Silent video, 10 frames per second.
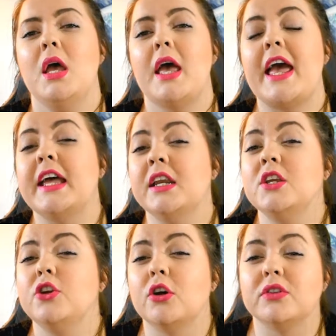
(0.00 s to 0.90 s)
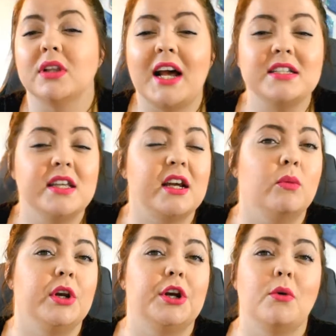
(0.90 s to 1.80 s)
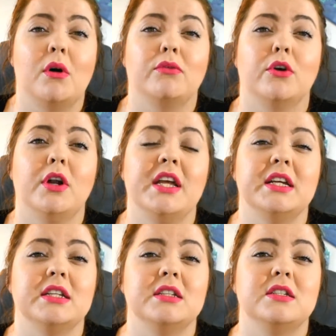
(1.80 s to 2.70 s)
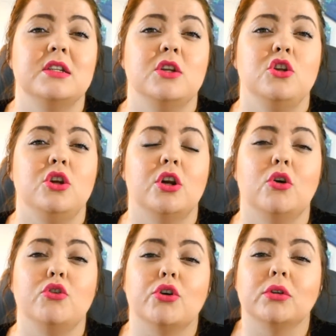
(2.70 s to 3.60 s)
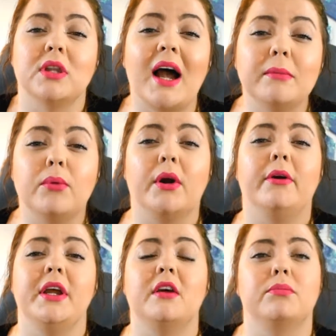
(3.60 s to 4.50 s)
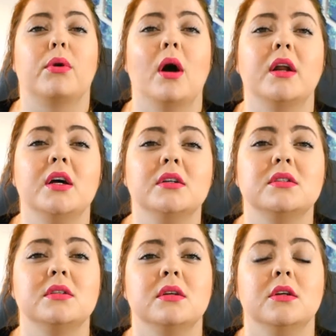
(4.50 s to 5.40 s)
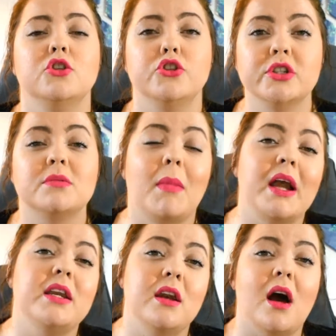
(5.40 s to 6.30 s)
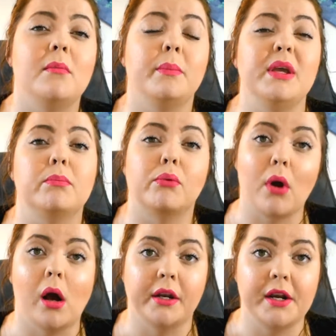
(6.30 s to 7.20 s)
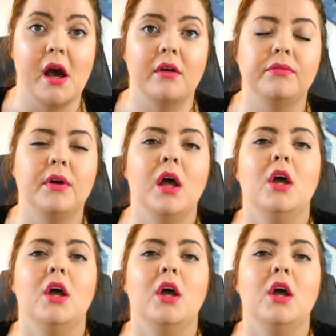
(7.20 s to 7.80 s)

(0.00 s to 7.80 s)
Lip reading: And, the last thing I want to go over is, your library of products just might not be broad enough.